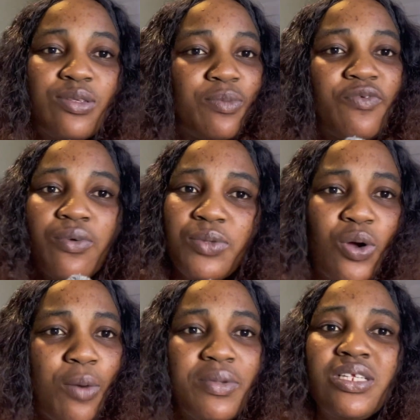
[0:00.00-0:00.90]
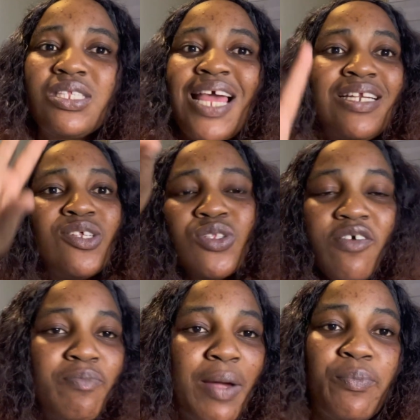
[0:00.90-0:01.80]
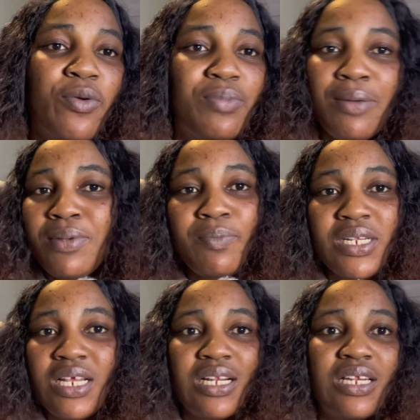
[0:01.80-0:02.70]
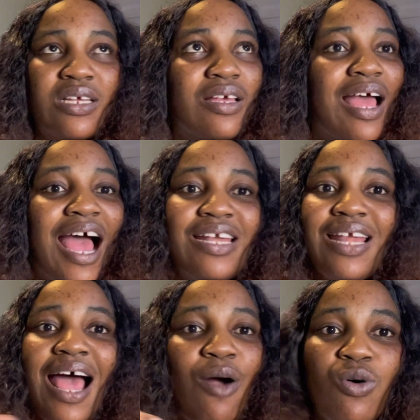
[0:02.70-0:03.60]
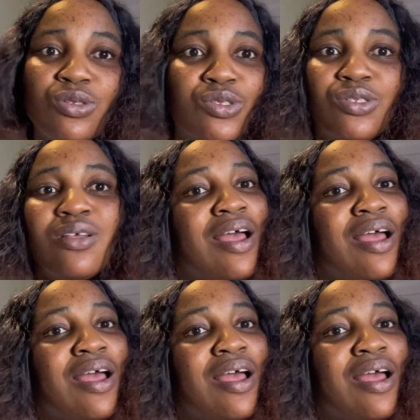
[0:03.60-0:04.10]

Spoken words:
to me from the community and it solved my problem immediately. And I was